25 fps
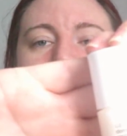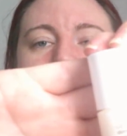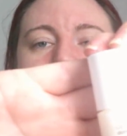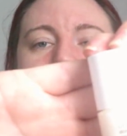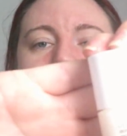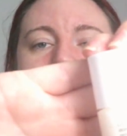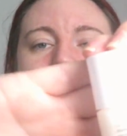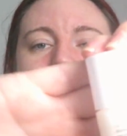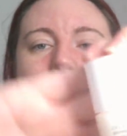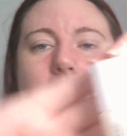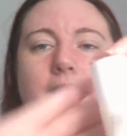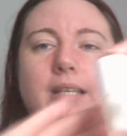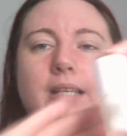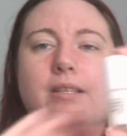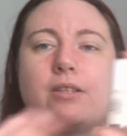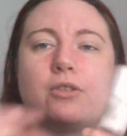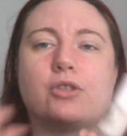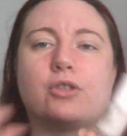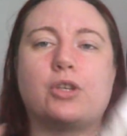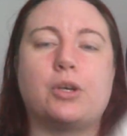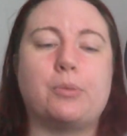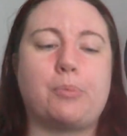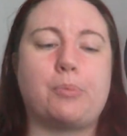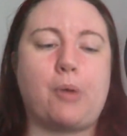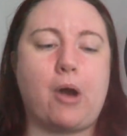can't see because it's
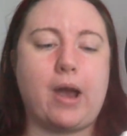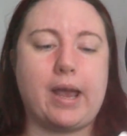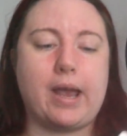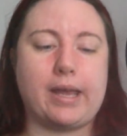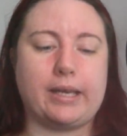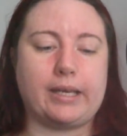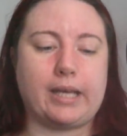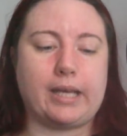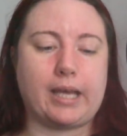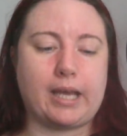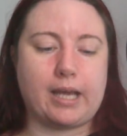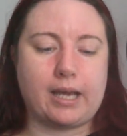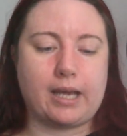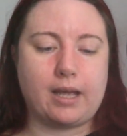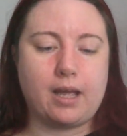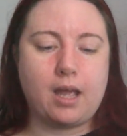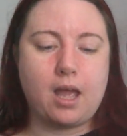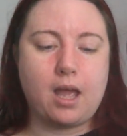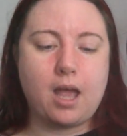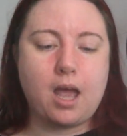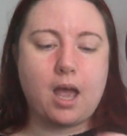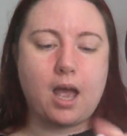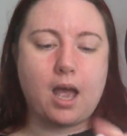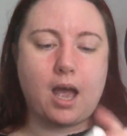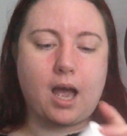too bright in here.
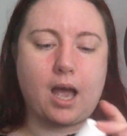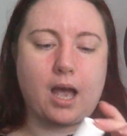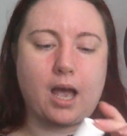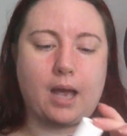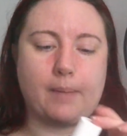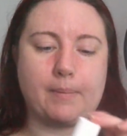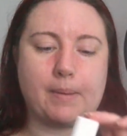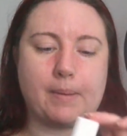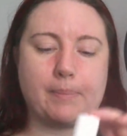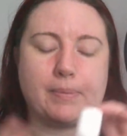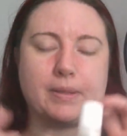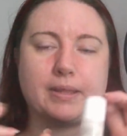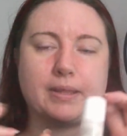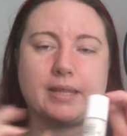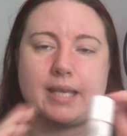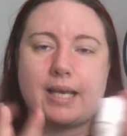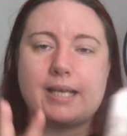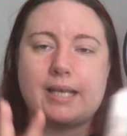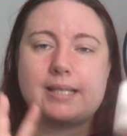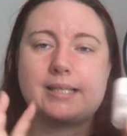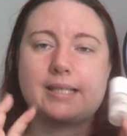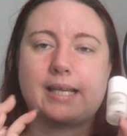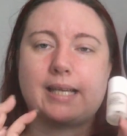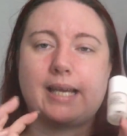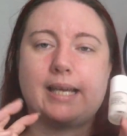But
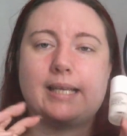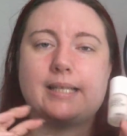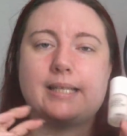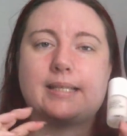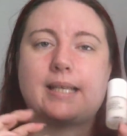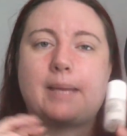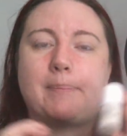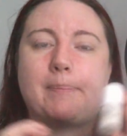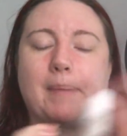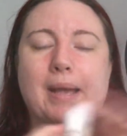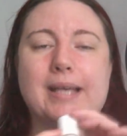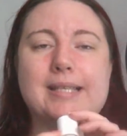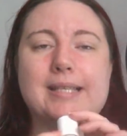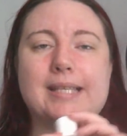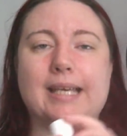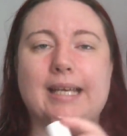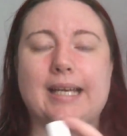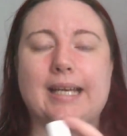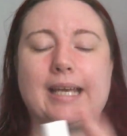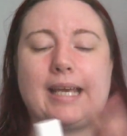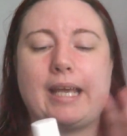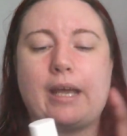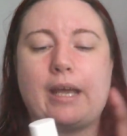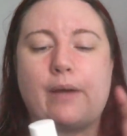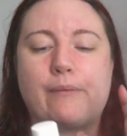this is
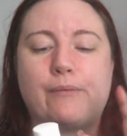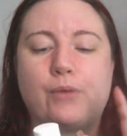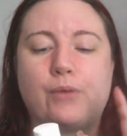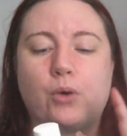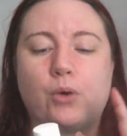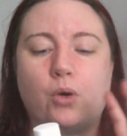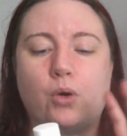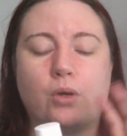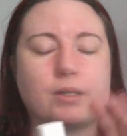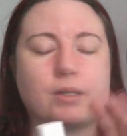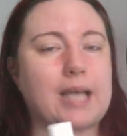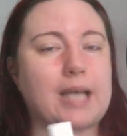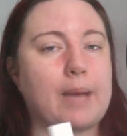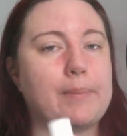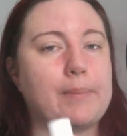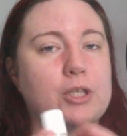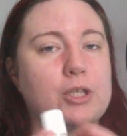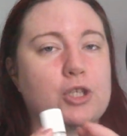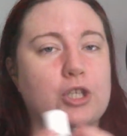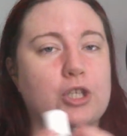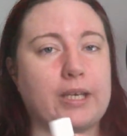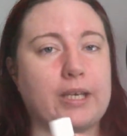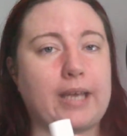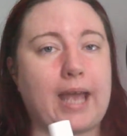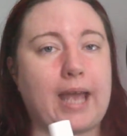basically for
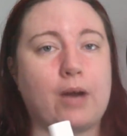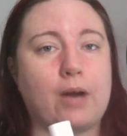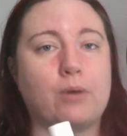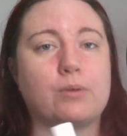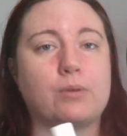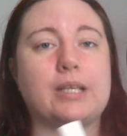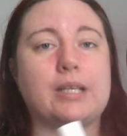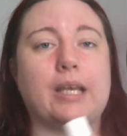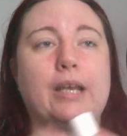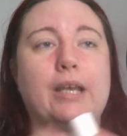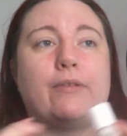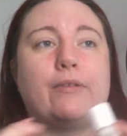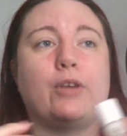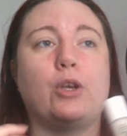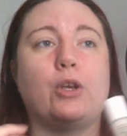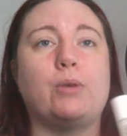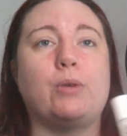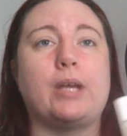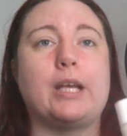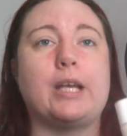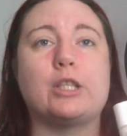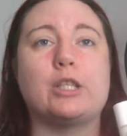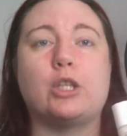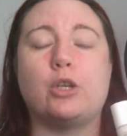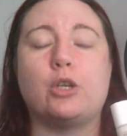damaged nails. If you
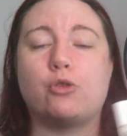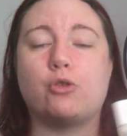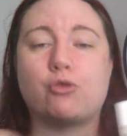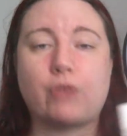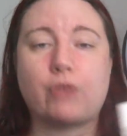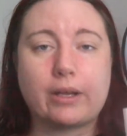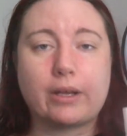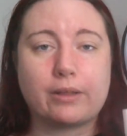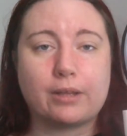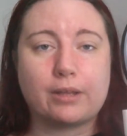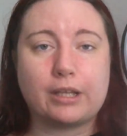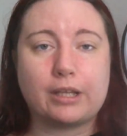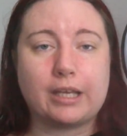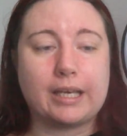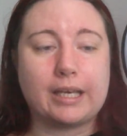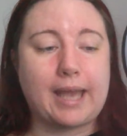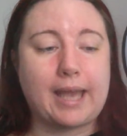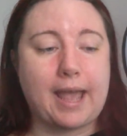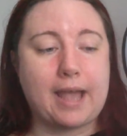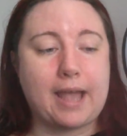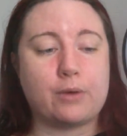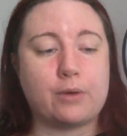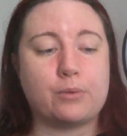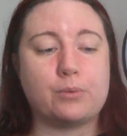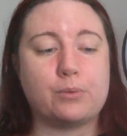need to strengthen your
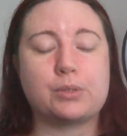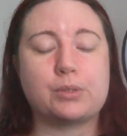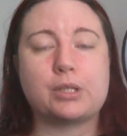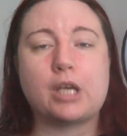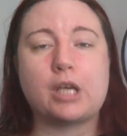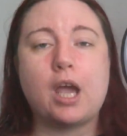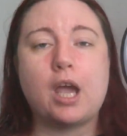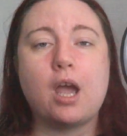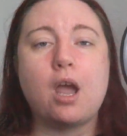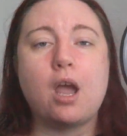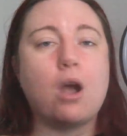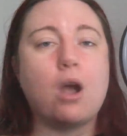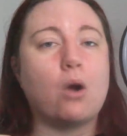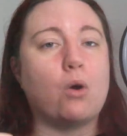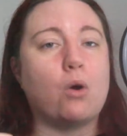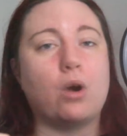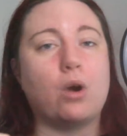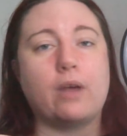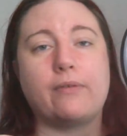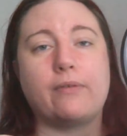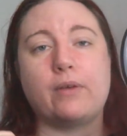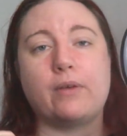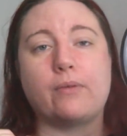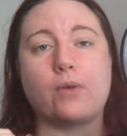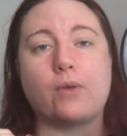nails, or
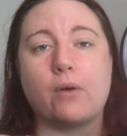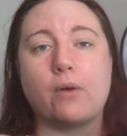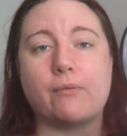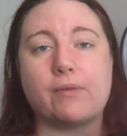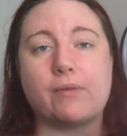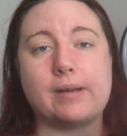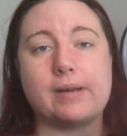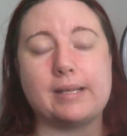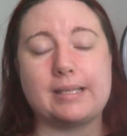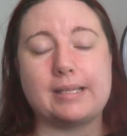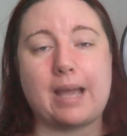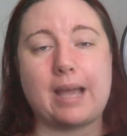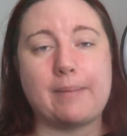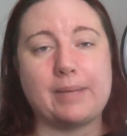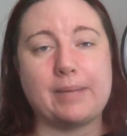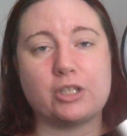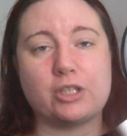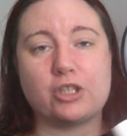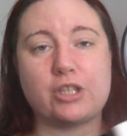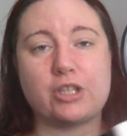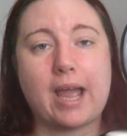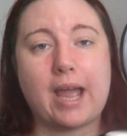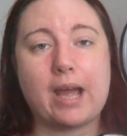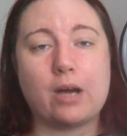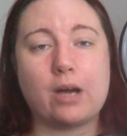if you've got very
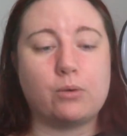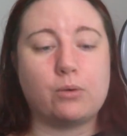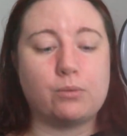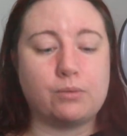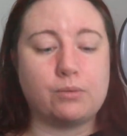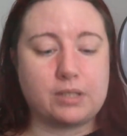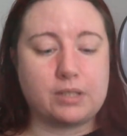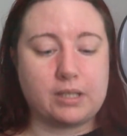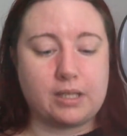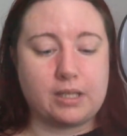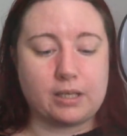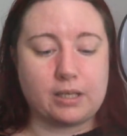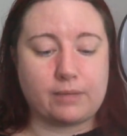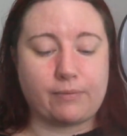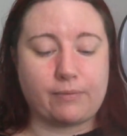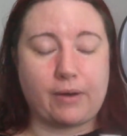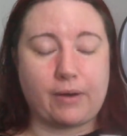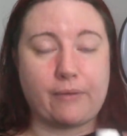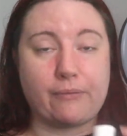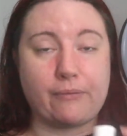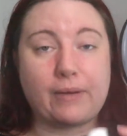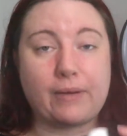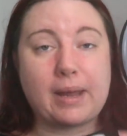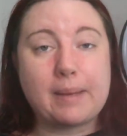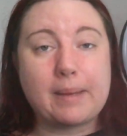damaged nails that's very
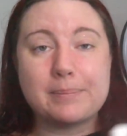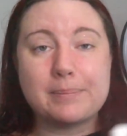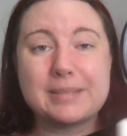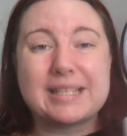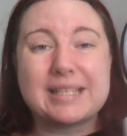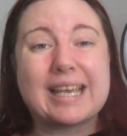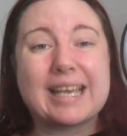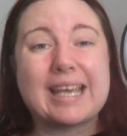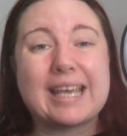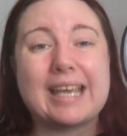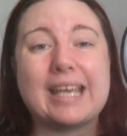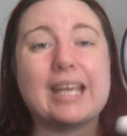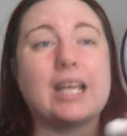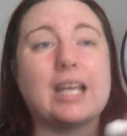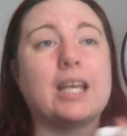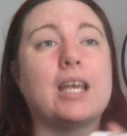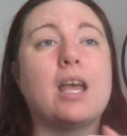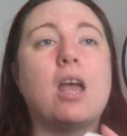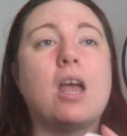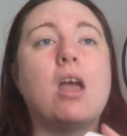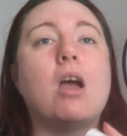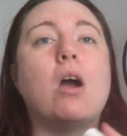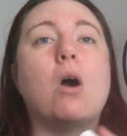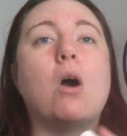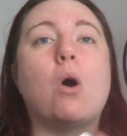flimsy,
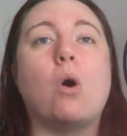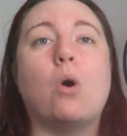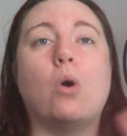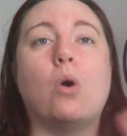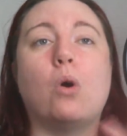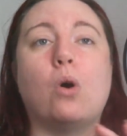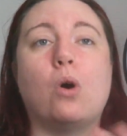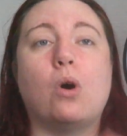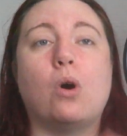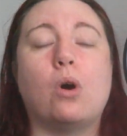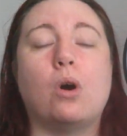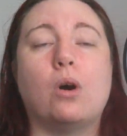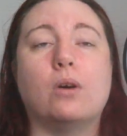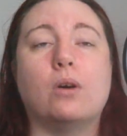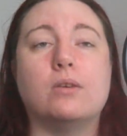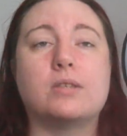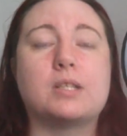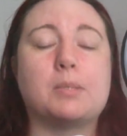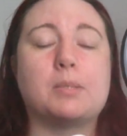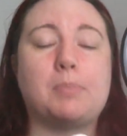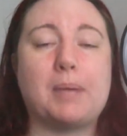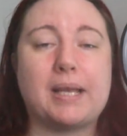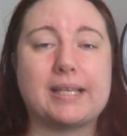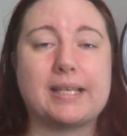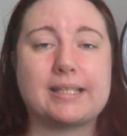or
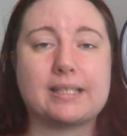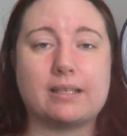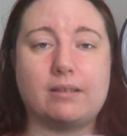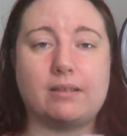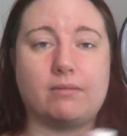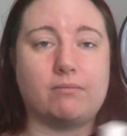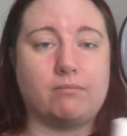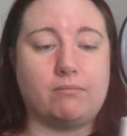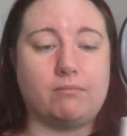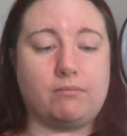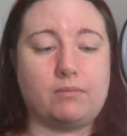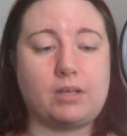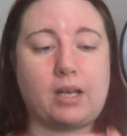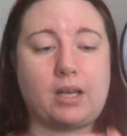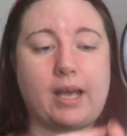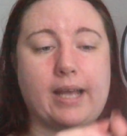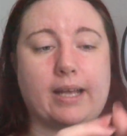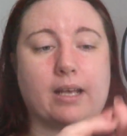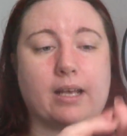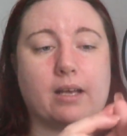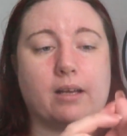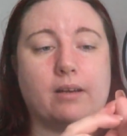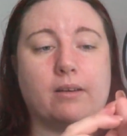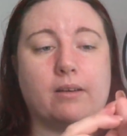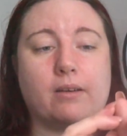split, like
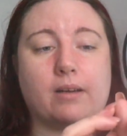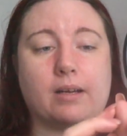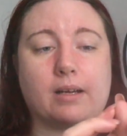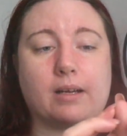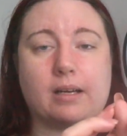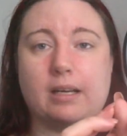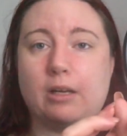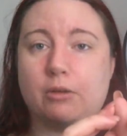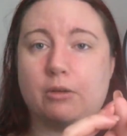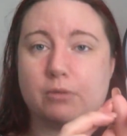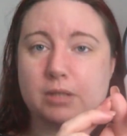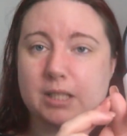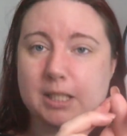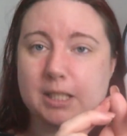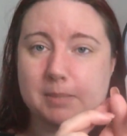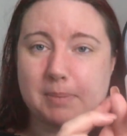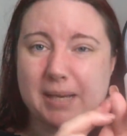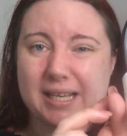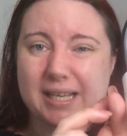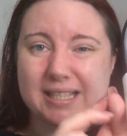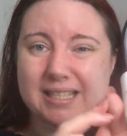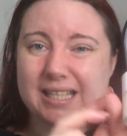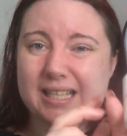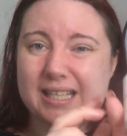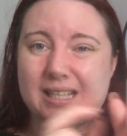little
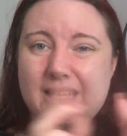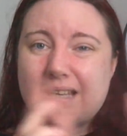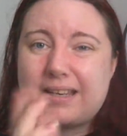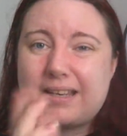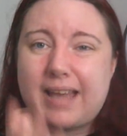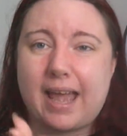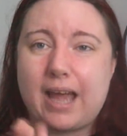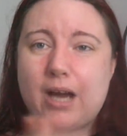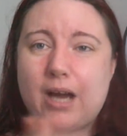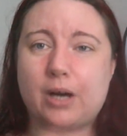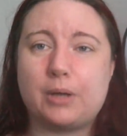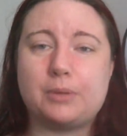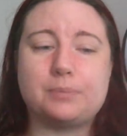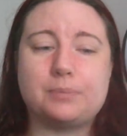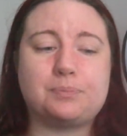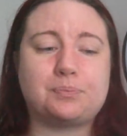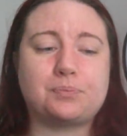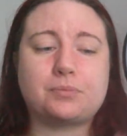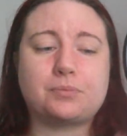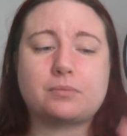splits in the nail,